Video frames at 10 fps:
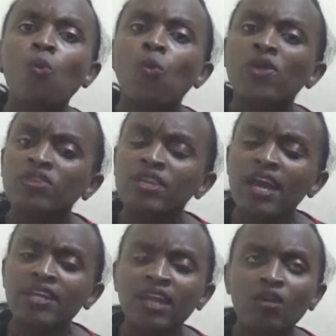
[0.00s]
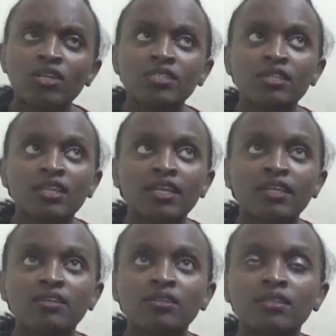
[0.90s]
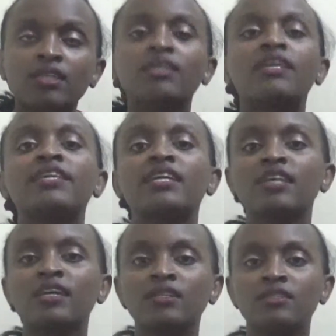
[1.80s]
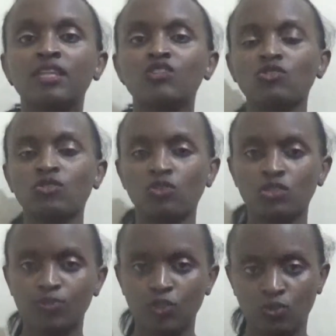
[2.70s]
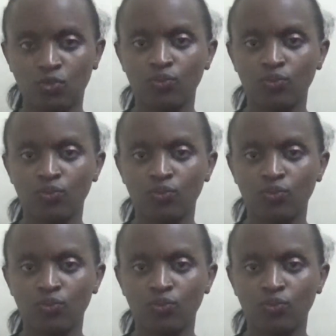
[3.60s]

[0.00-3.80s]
with regard now, let's say like Kenyatta National Hospital,